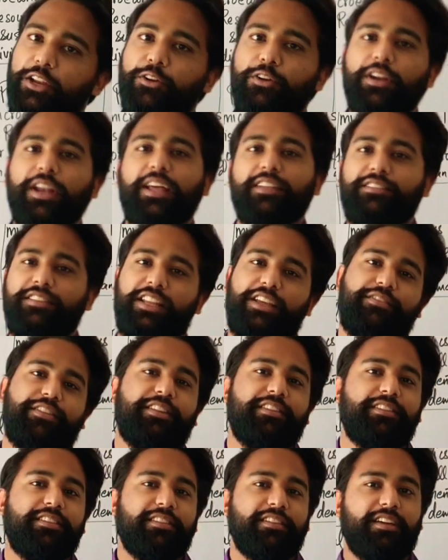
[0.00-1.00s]
Hello class
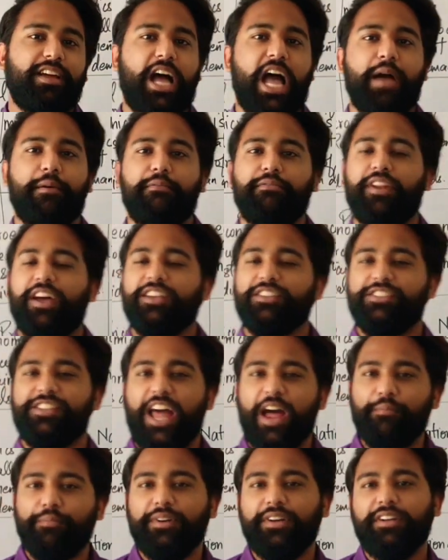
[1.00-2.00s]
11th, I am Nash
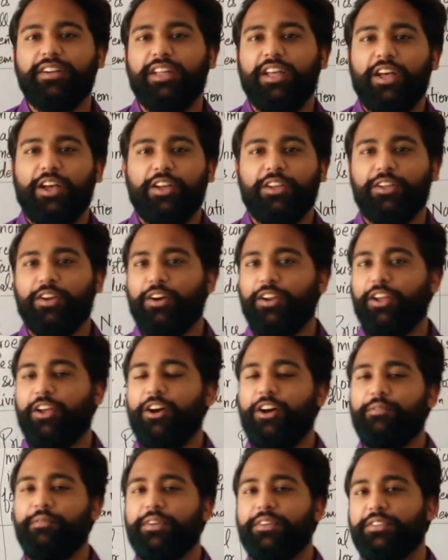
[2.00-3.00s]
Lambert, your
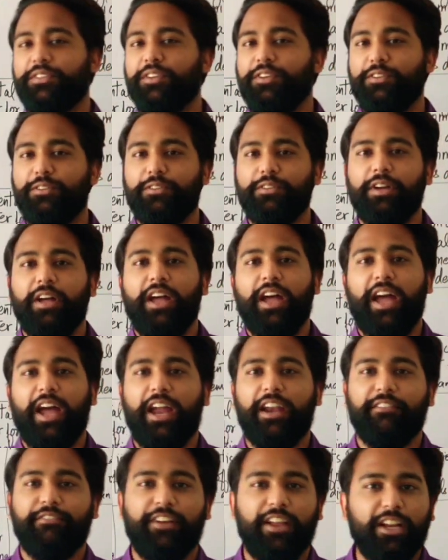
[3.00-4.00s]
economics guru,
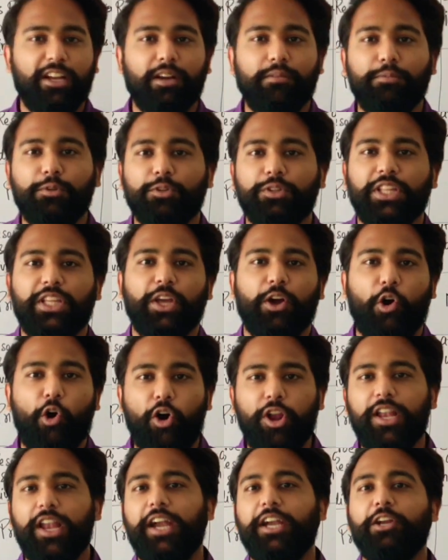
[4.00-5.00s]
and welcome to the
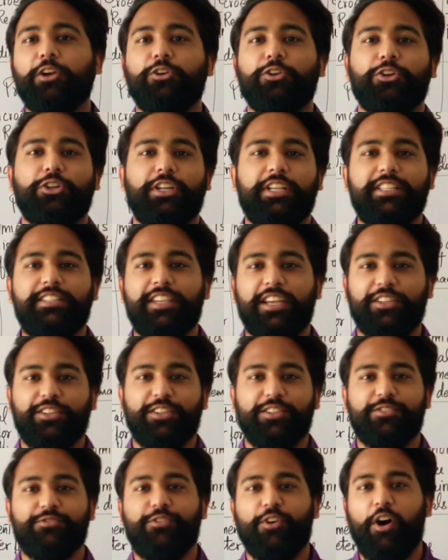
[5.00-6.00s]
online tutorial
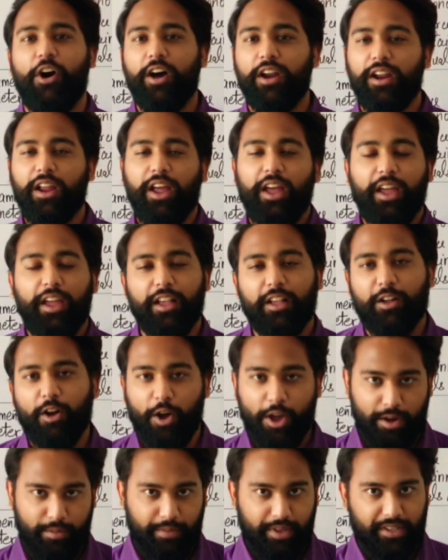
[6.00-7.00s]
sessions for
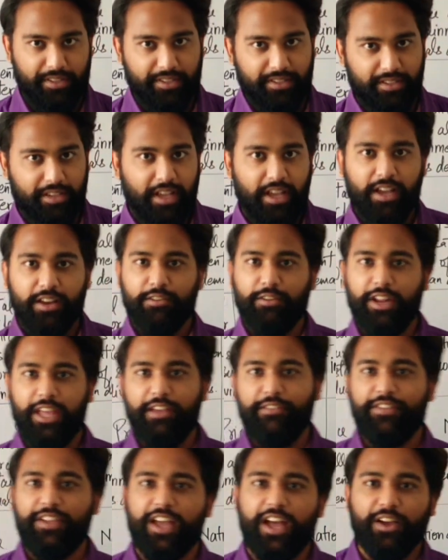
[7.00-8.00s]
economics.
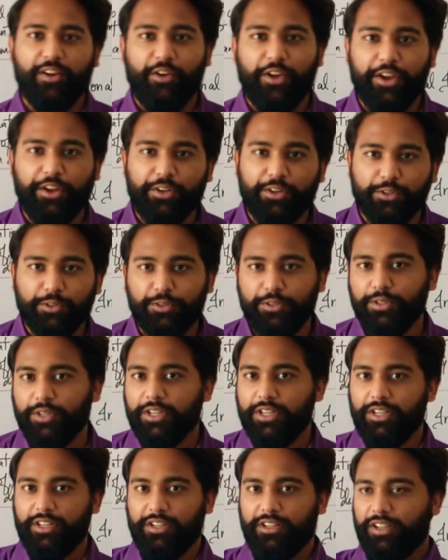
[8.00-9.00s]
Today we are going to
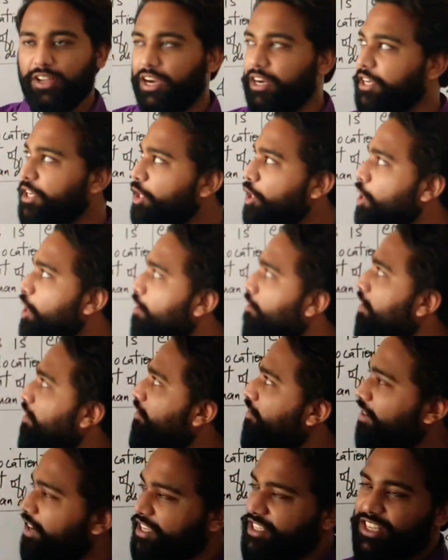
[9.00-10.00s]
continue our
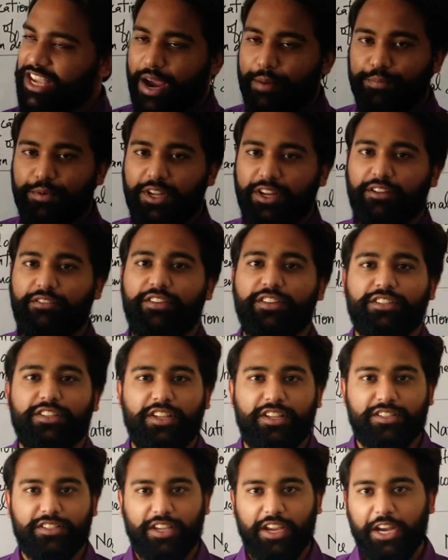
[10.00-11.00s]
first chapter, which
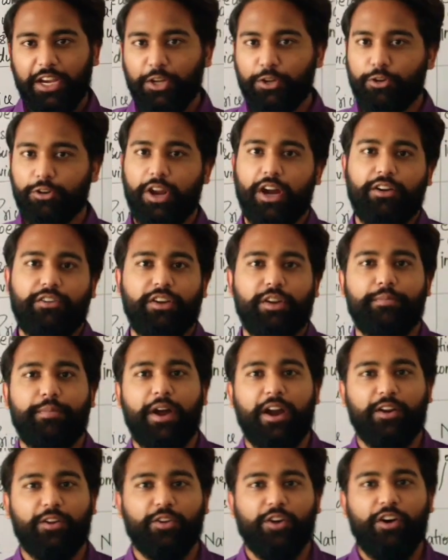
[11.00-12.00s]
is introductory
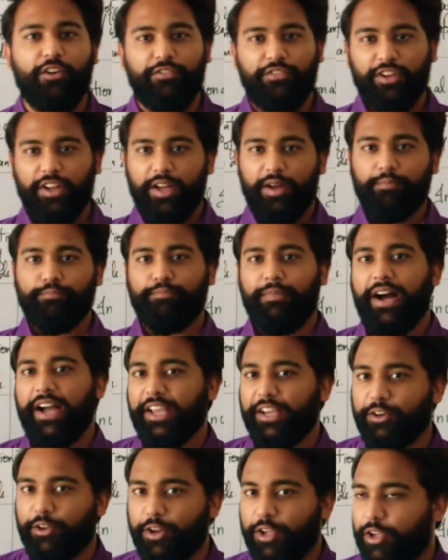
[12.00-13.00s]
part of
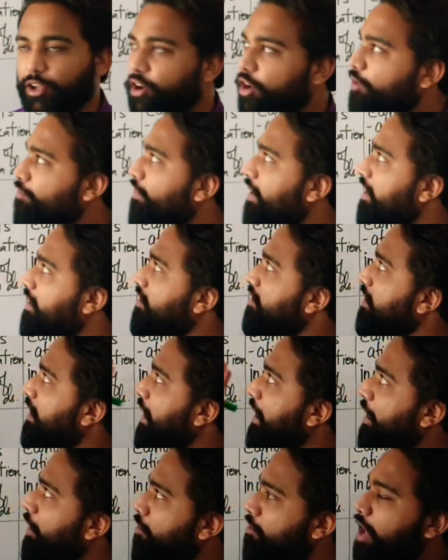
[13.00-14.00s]
microeconomics,
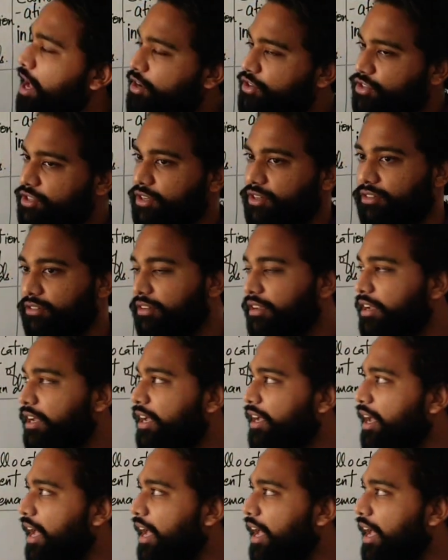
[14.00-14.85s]
the introduction.